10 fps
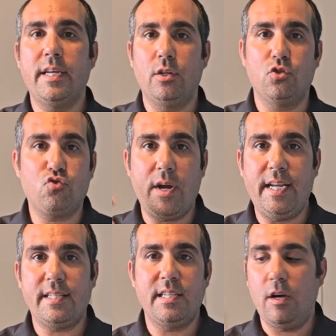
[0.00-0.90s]
It'll
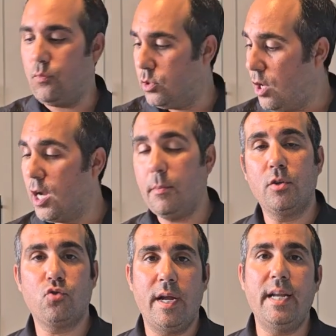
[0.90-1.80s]
drain itself. We'll talk
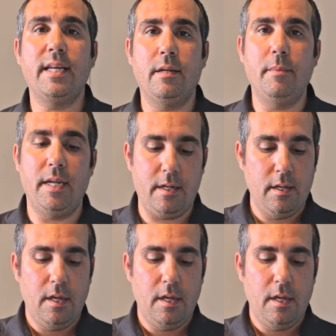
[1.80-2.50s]
about draining in a minute,